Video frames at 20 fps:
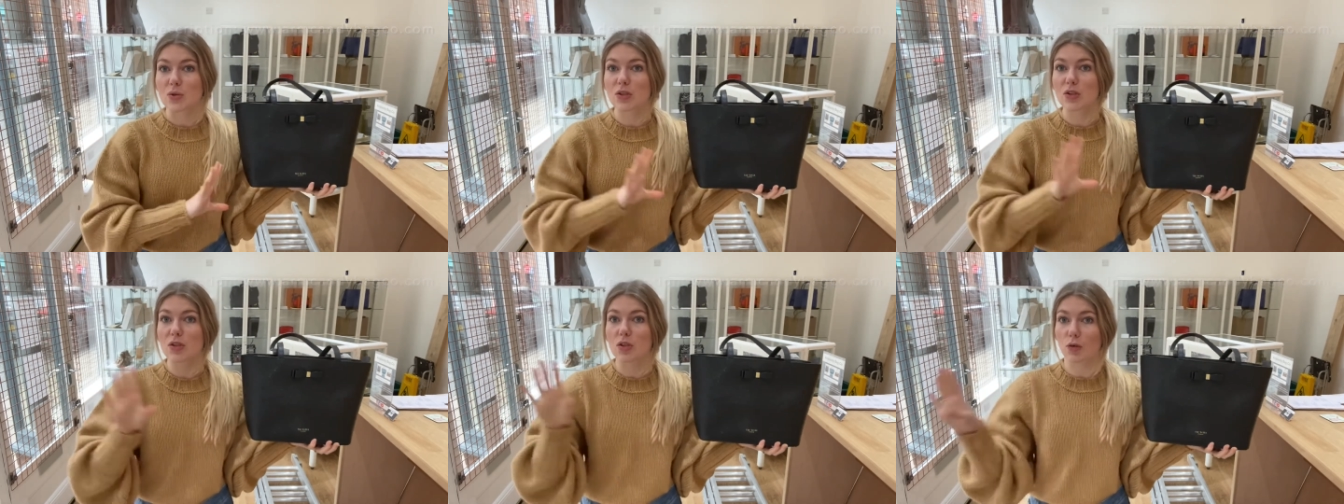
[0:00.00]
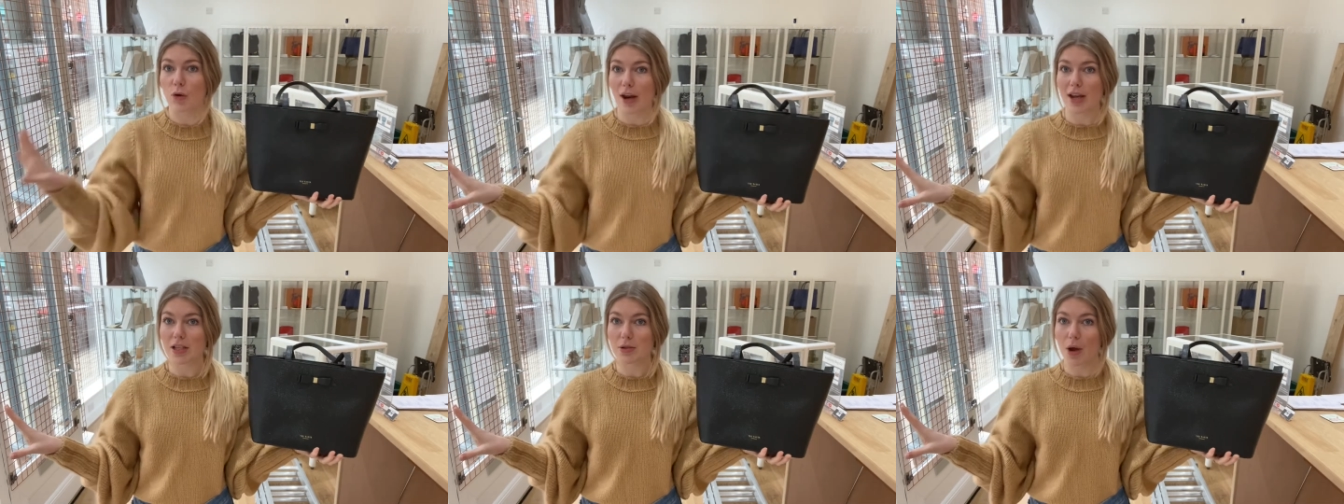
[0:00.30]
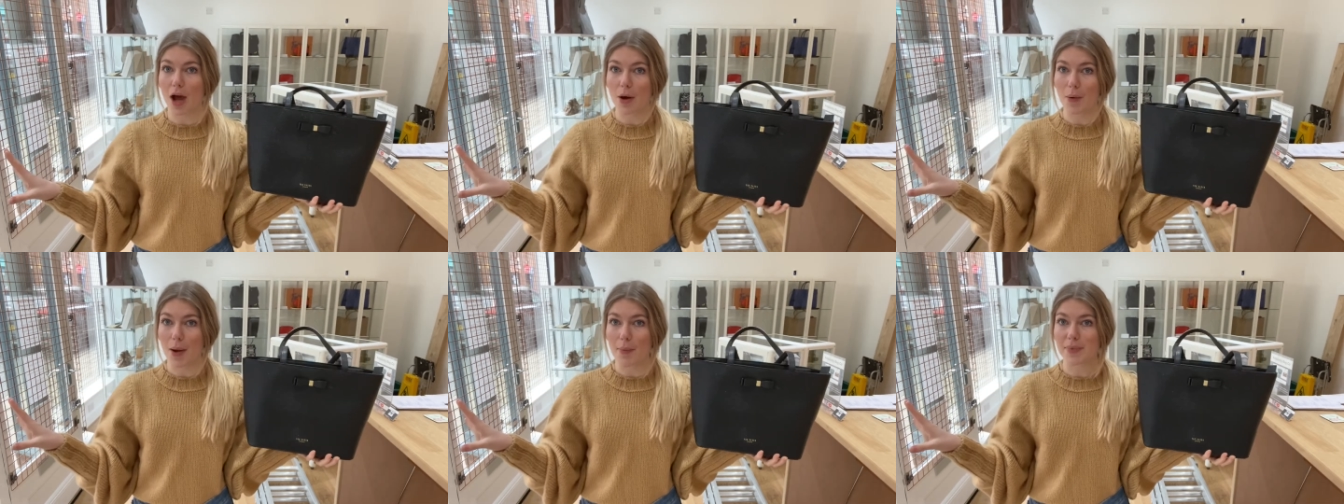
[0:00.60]
straight to
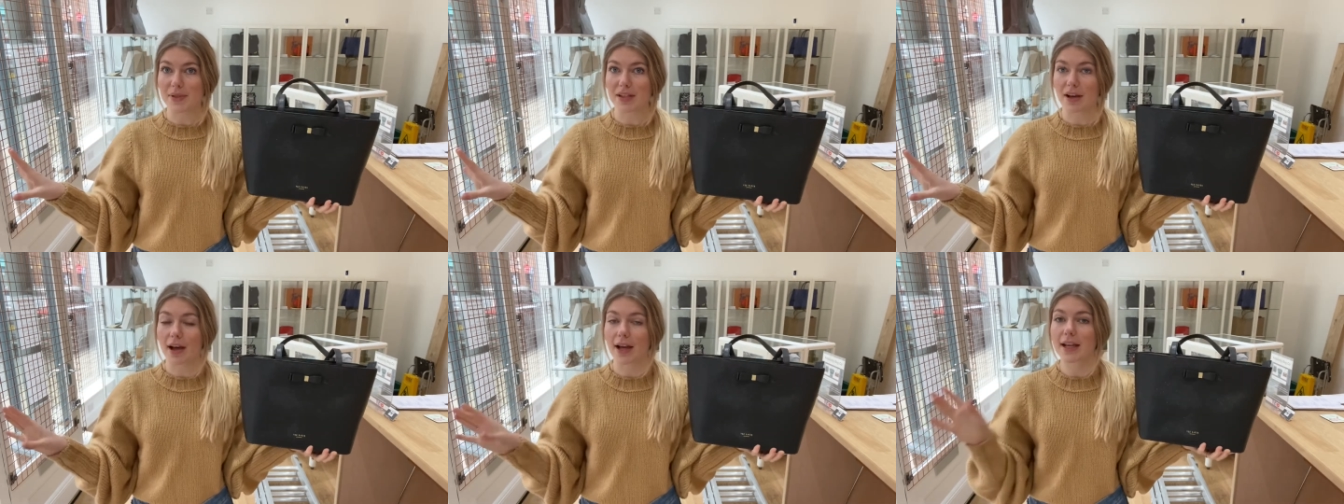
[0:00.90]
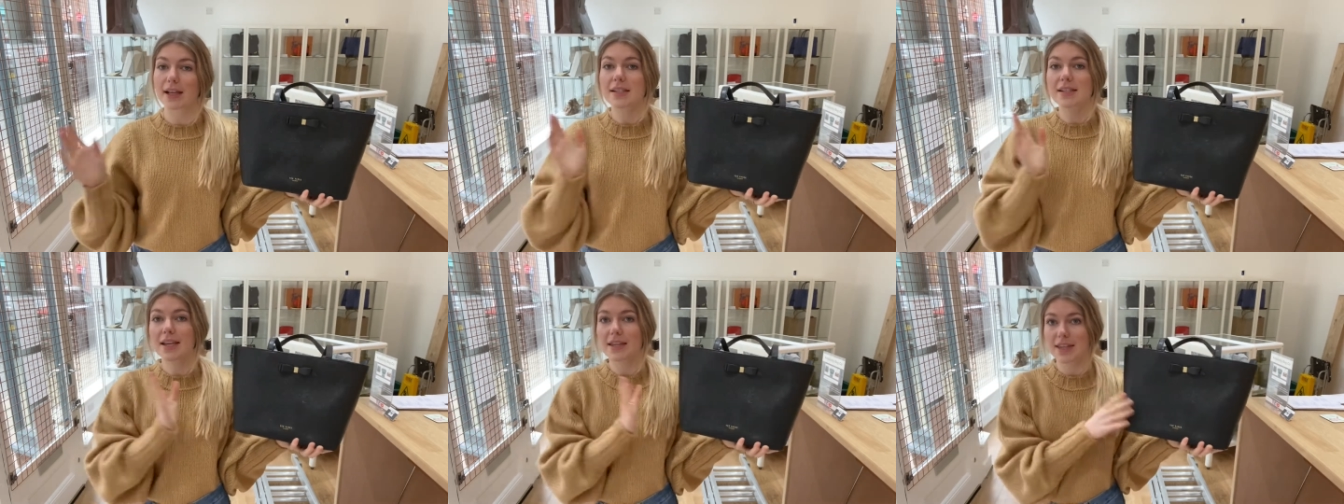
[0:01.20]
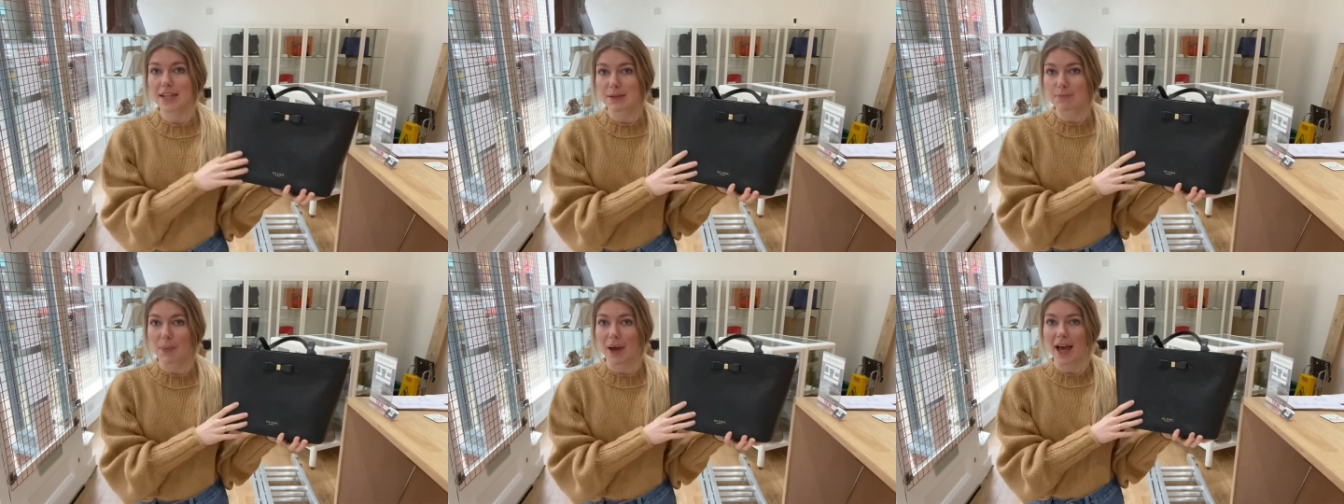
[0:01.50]
our website, to
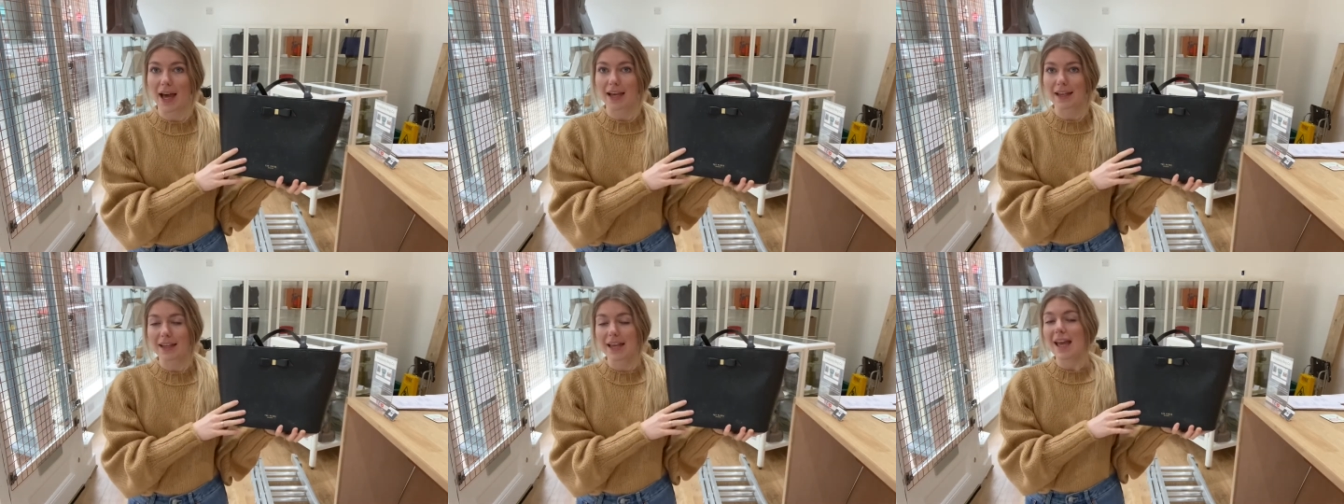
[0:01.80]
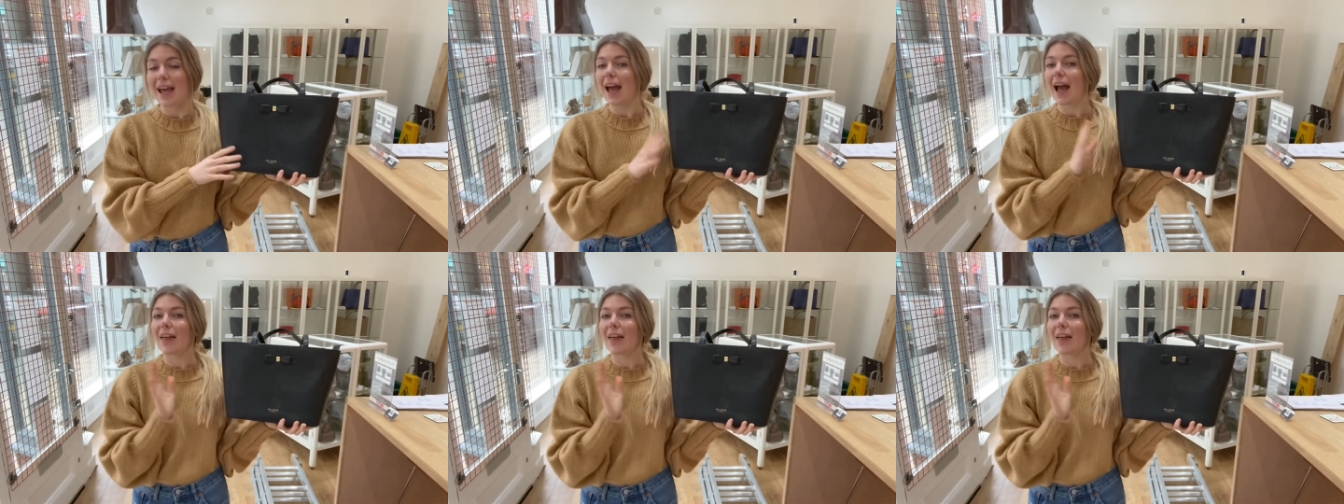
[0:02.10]
this bag.